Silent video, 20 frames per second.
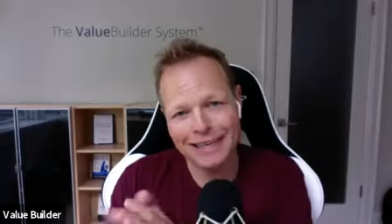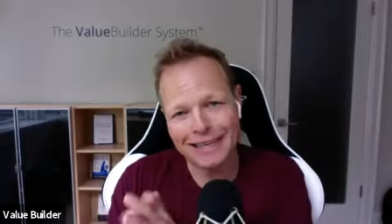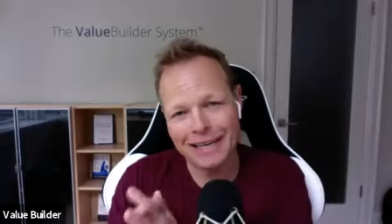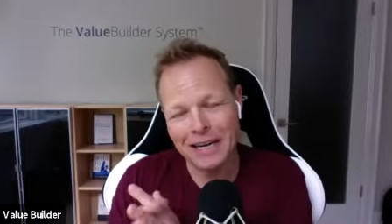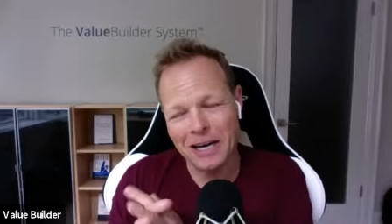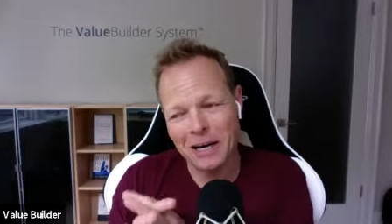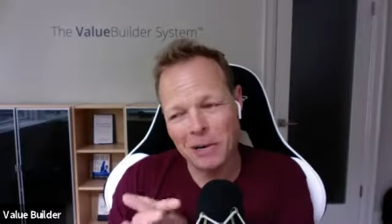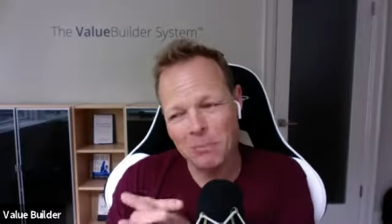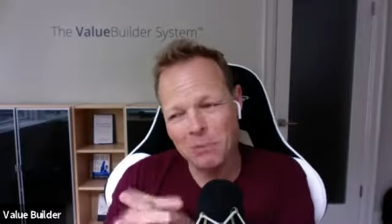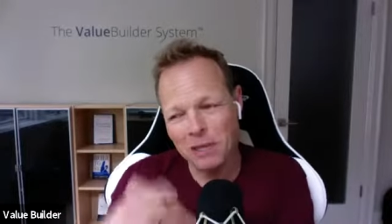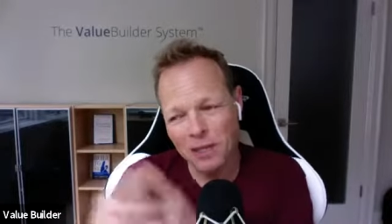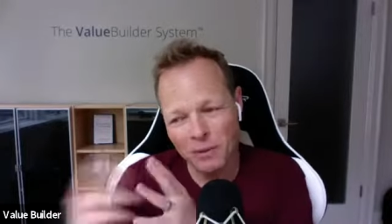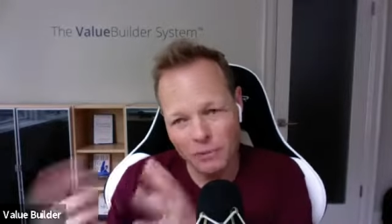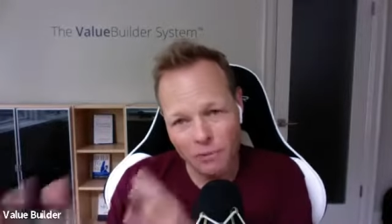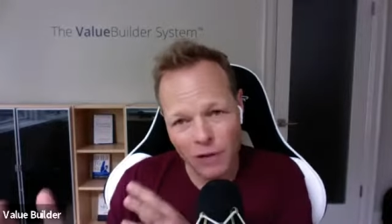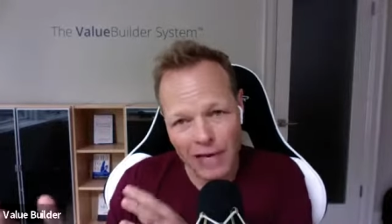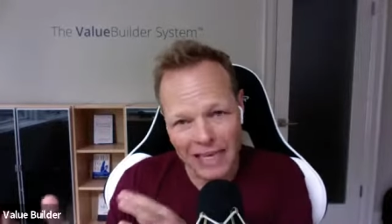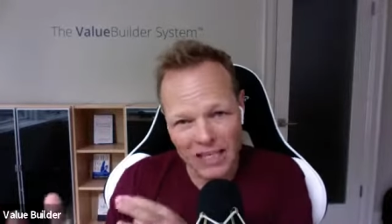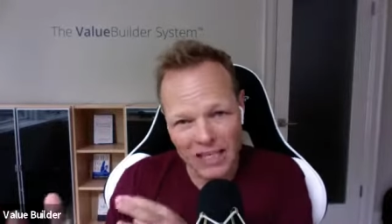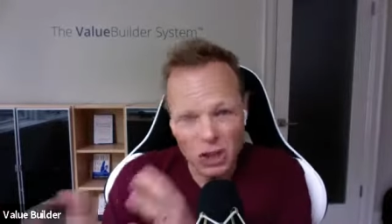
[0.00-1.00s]
Uh,
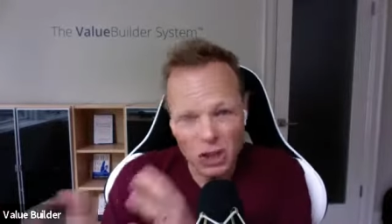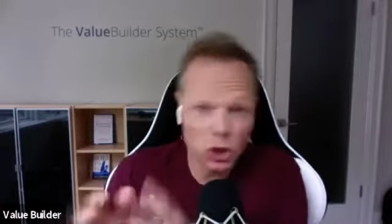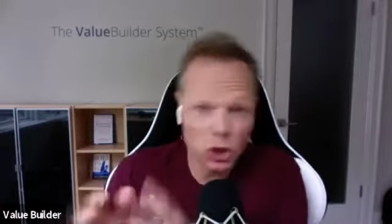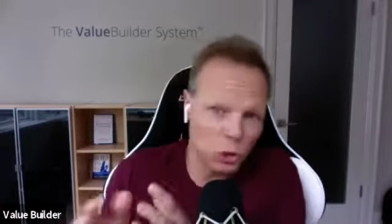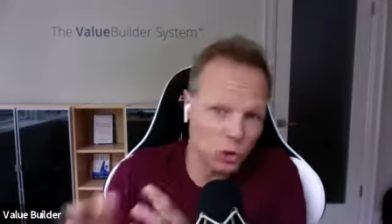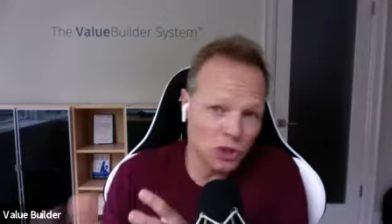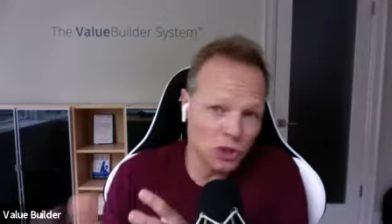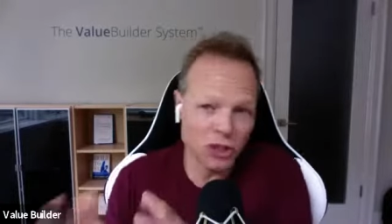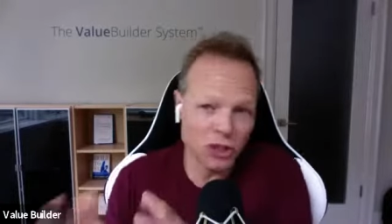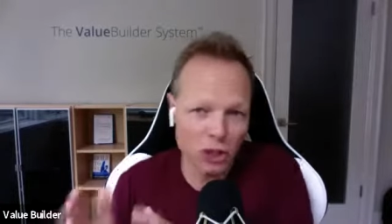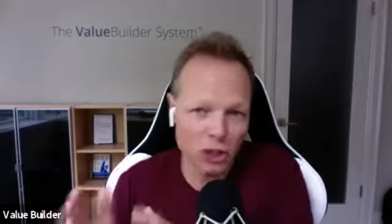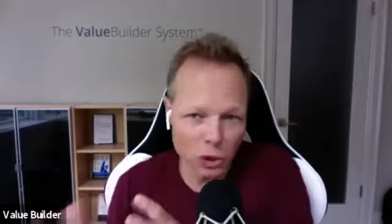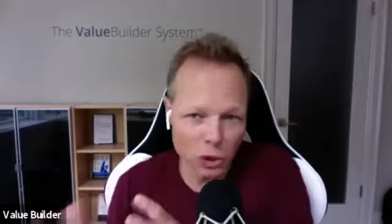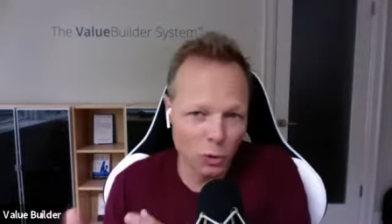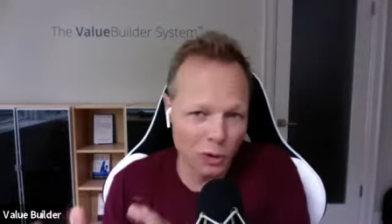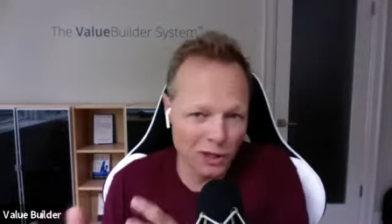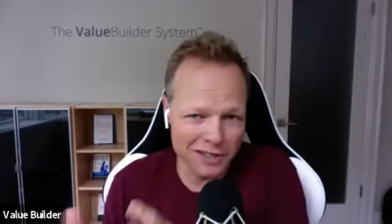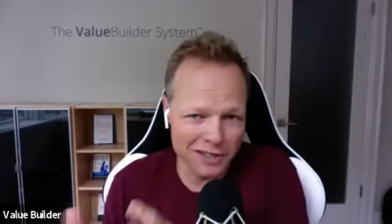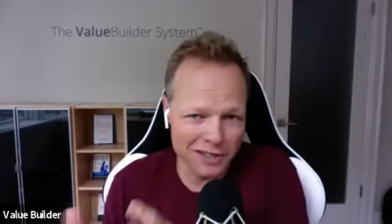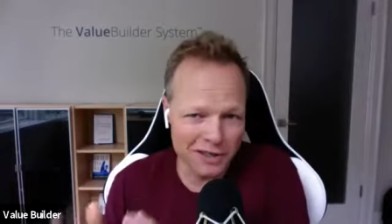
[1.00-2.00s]
MediaFly is using
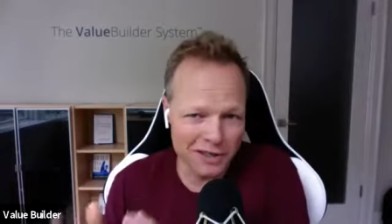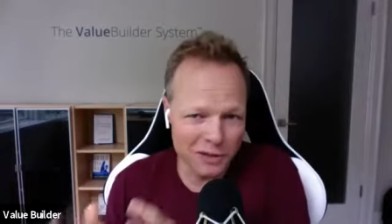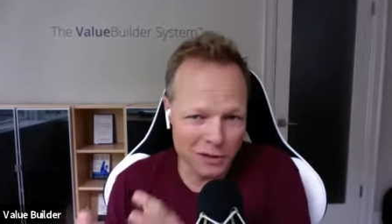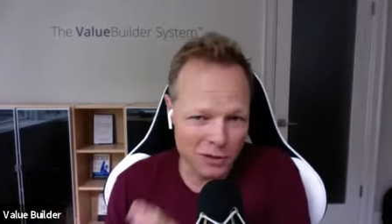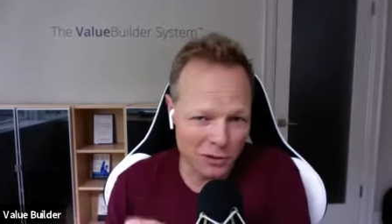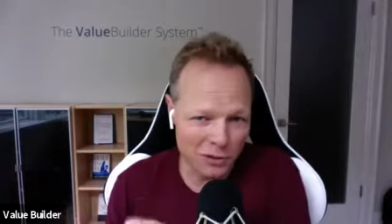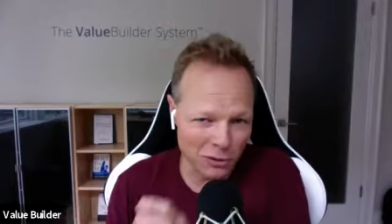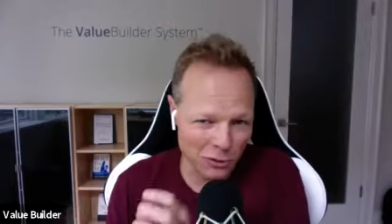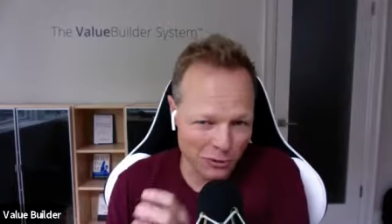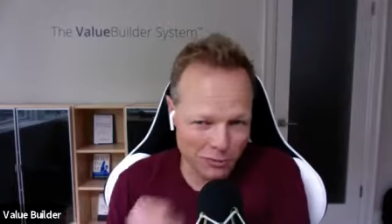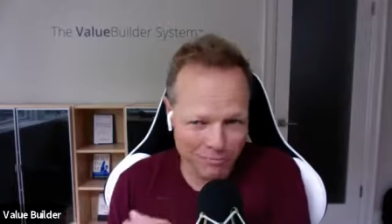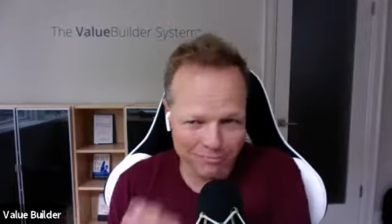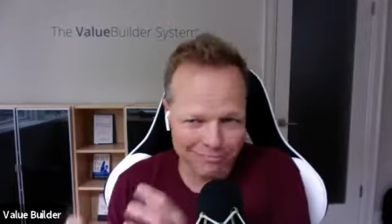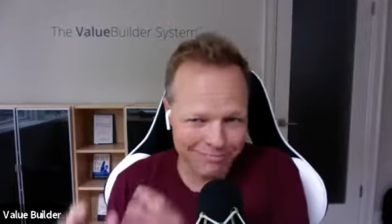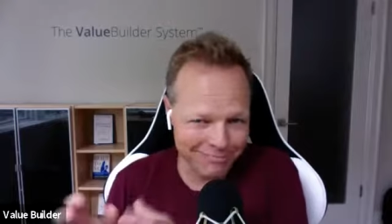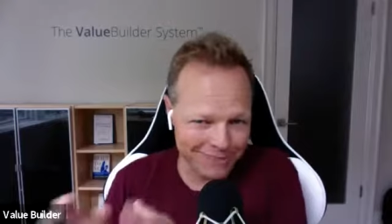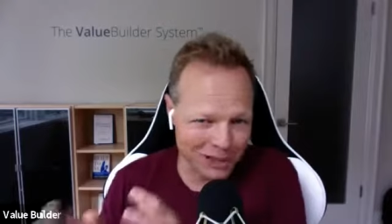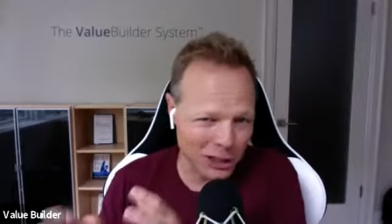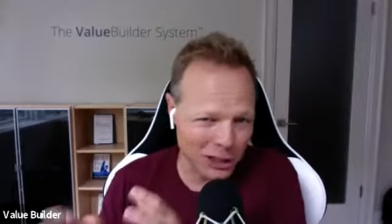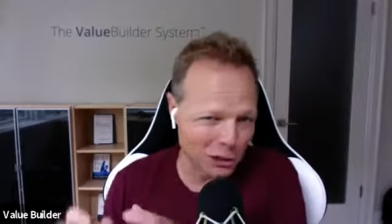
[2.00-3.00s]
you as their sort of
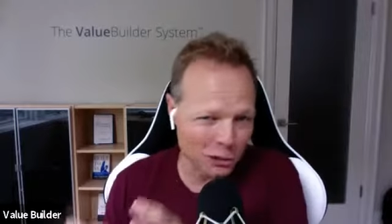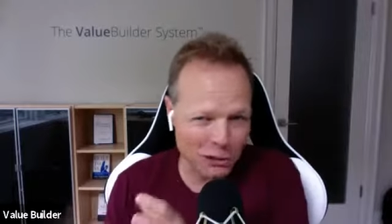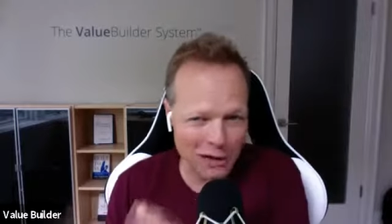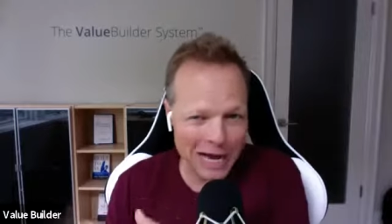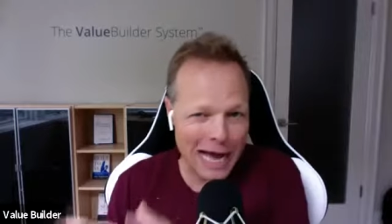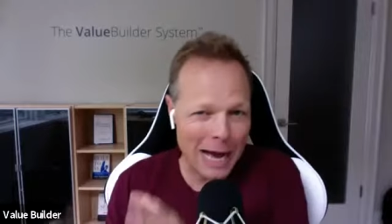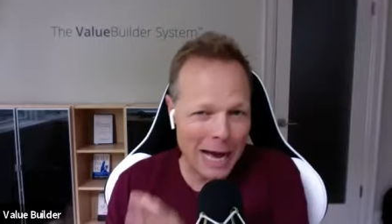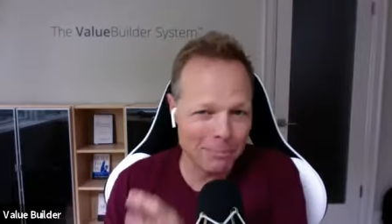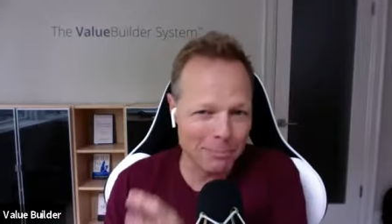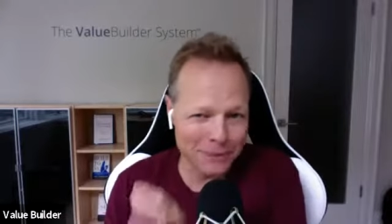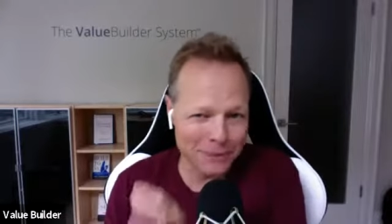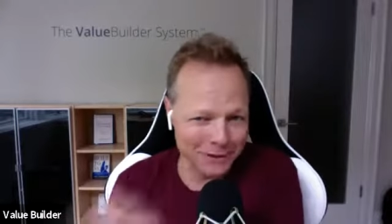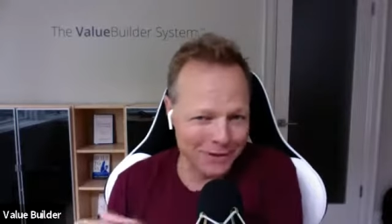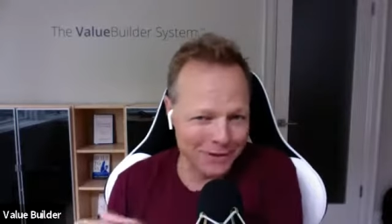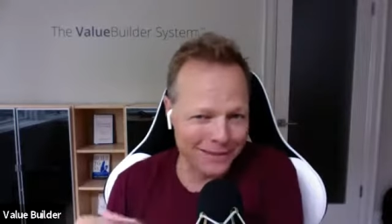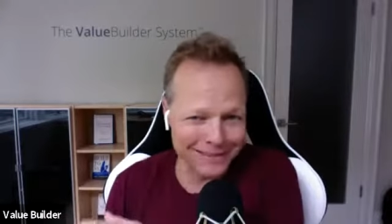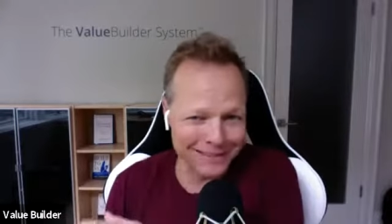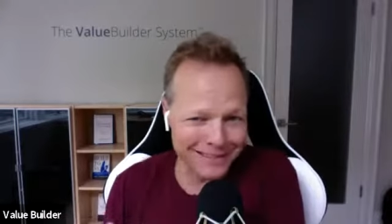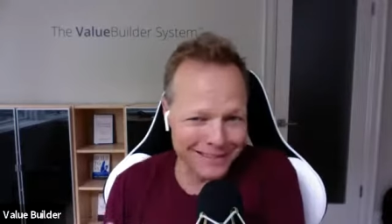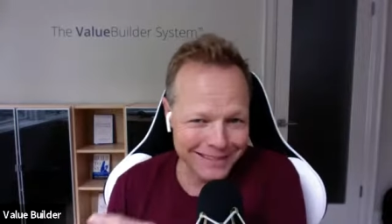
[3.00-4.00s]
killer app
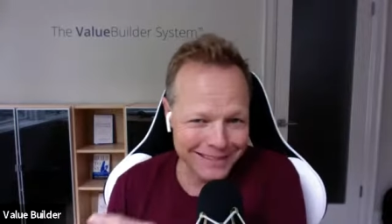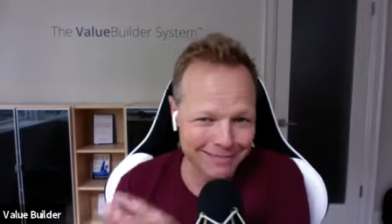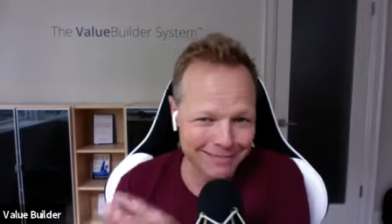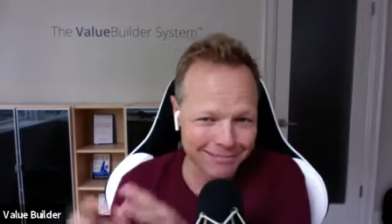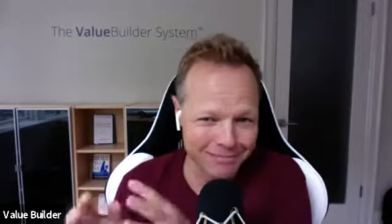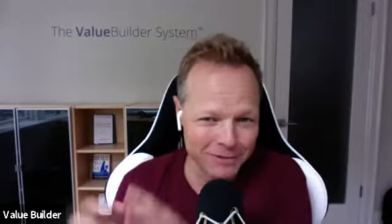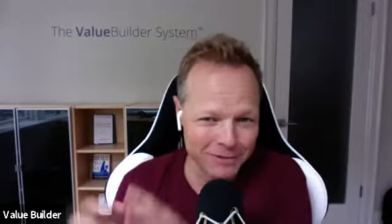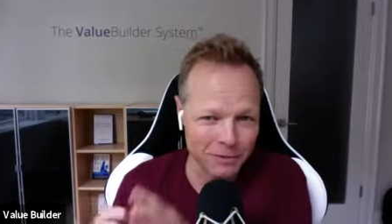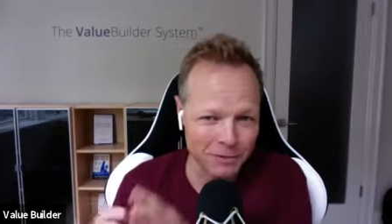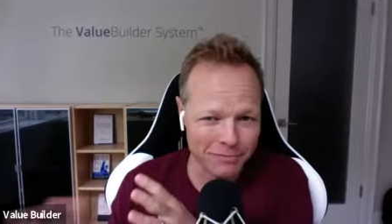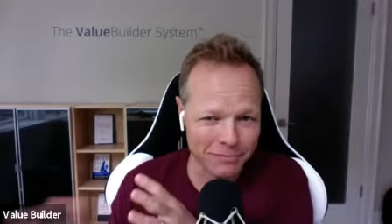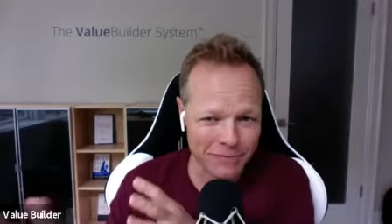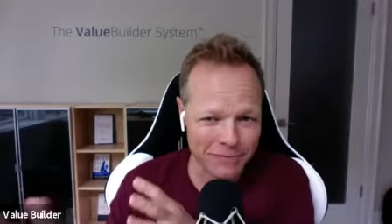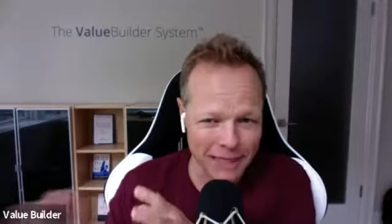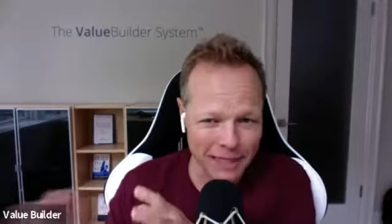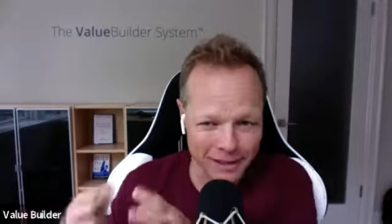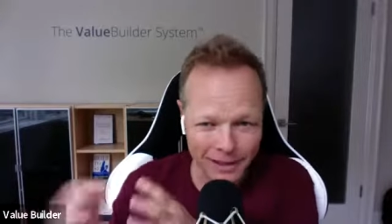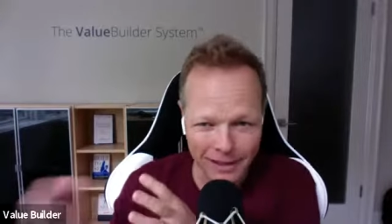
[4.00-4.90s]
to to, yeah, to yeah,